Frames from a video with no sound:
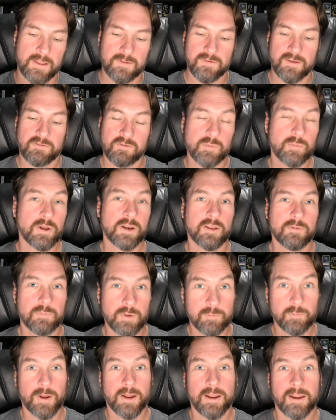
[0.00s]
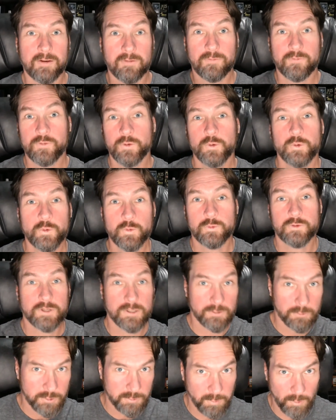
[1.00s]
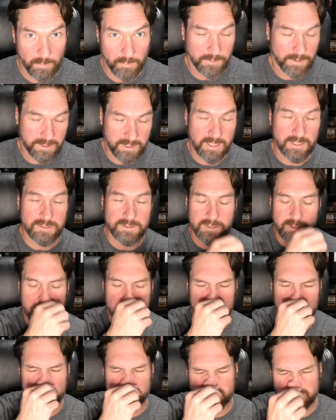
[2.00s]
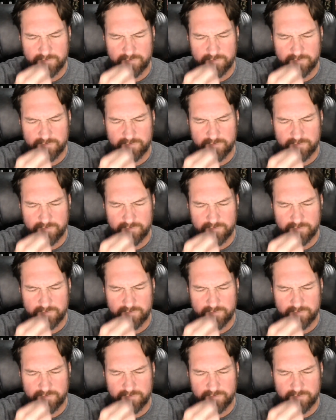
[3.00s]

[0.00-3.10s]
as everybody been buying food to explore the dungeon.